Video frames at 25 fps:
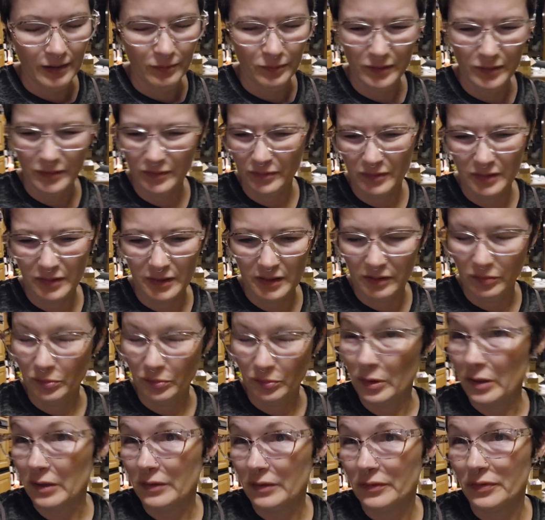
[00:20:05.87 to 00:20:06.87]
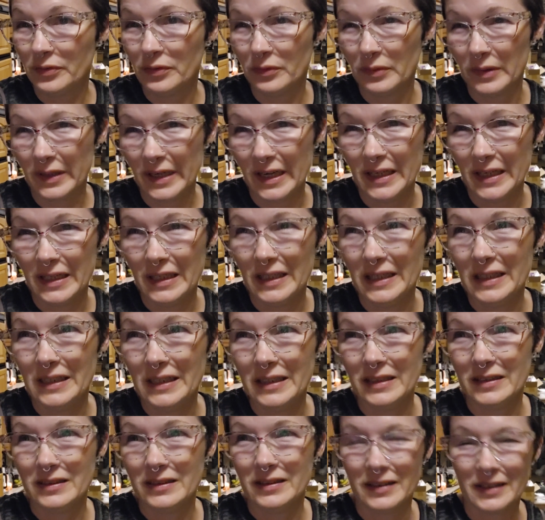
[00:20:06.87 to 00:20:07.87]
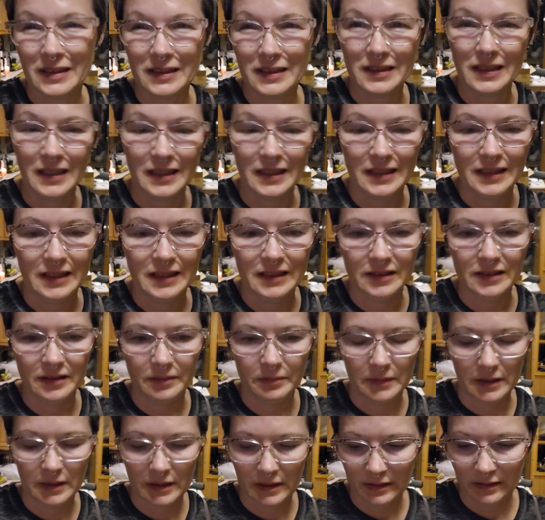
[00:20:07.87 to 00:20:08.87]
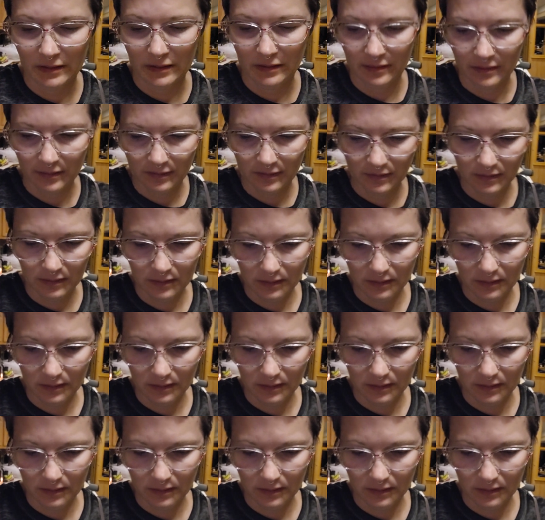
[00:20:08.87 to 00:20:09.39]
wouldn't really work for what I need. It's like I need something